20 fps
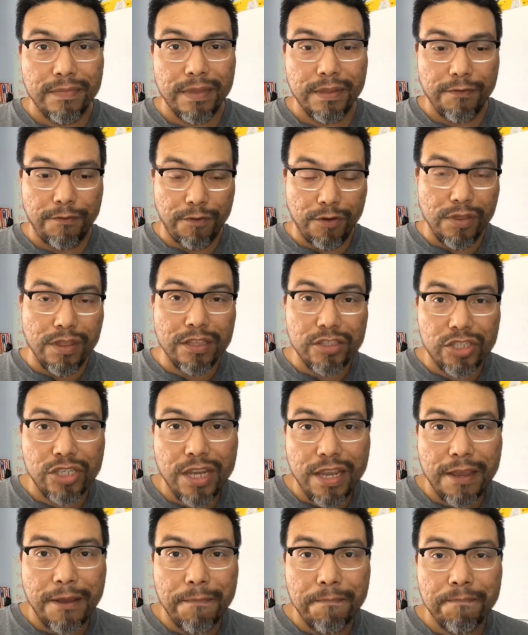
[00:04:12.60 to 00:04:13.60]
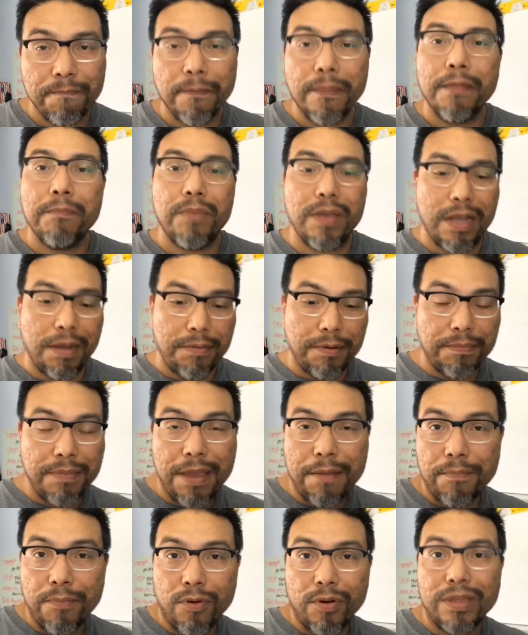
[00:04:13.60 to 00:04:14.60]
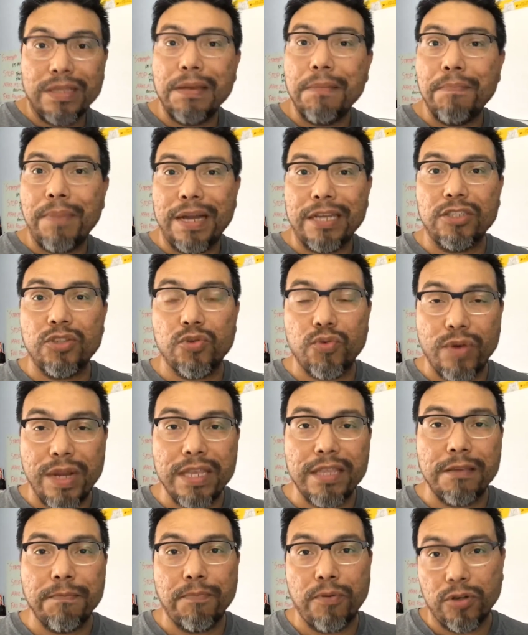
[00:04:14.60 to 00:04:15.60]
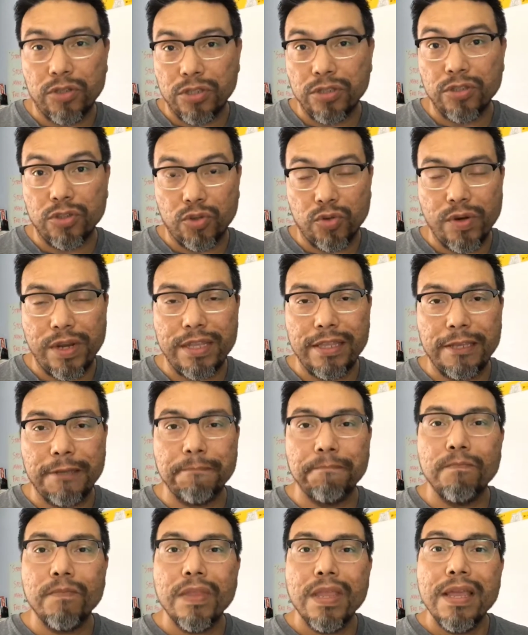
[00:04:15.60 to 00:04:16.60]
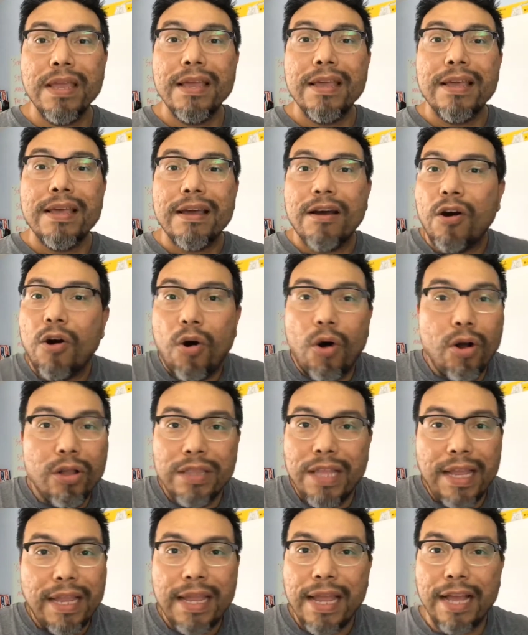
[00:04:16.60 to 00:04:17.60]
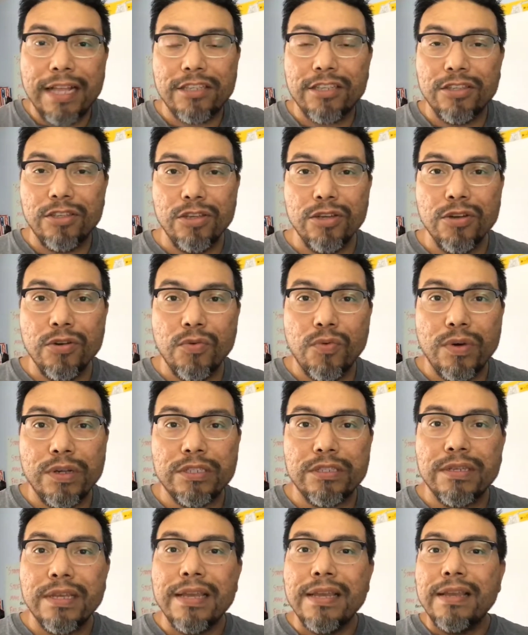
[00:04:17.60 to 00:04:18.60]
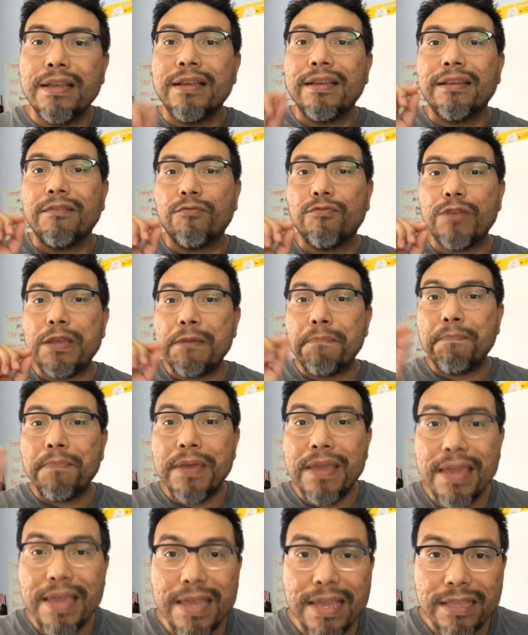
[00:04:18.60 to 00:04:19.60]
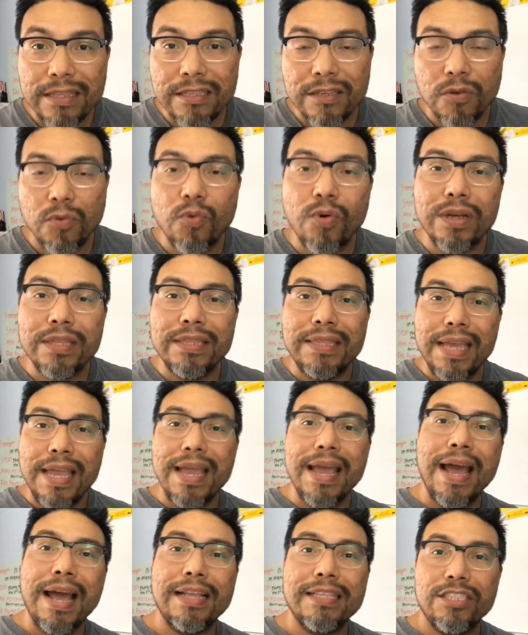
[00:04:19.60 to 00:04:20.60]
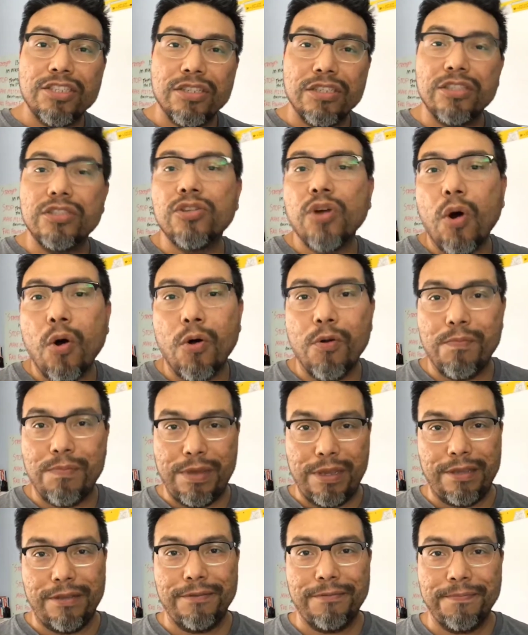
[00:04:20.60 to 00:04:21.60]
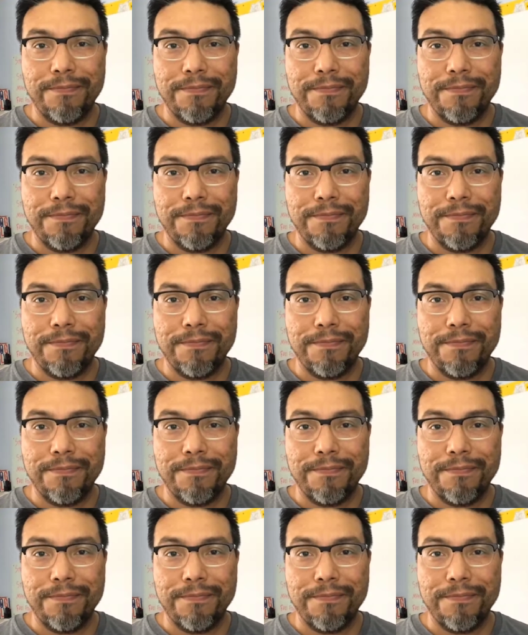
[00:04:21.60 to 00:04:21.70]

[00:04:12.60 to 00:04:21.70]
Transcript: for the gym, become a member, and then buy training, personal training, all I had to do was repeat what they had just told me.